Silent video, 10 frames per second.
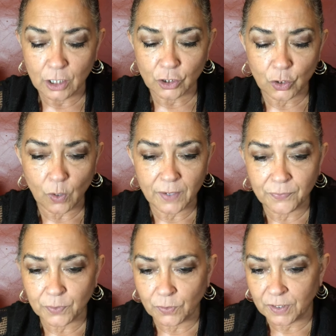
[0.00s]
So I
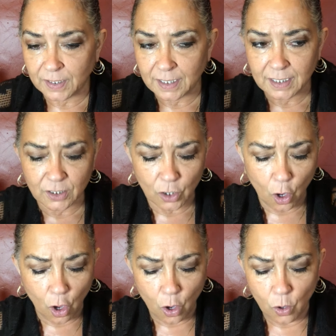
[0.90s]
feel that this is
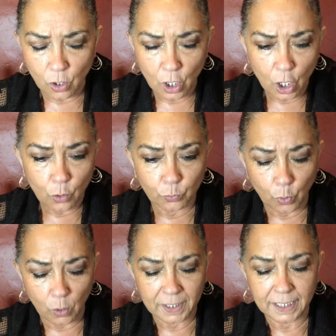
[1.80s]
all
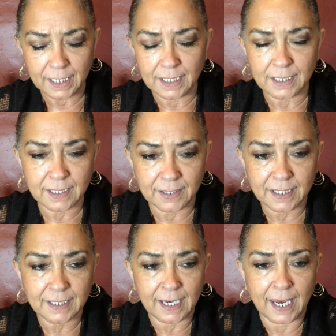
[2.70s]
rolling into the
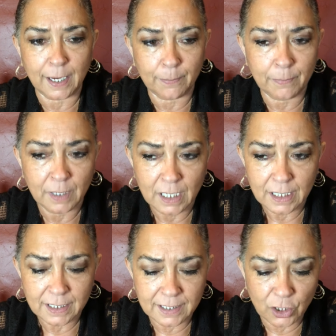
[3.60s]
same
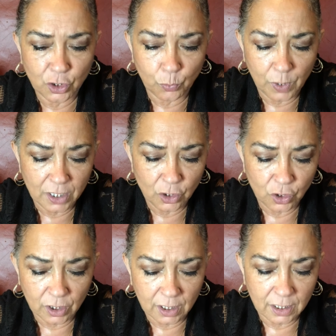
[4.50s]

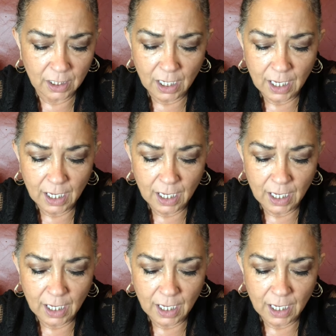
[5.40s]
situation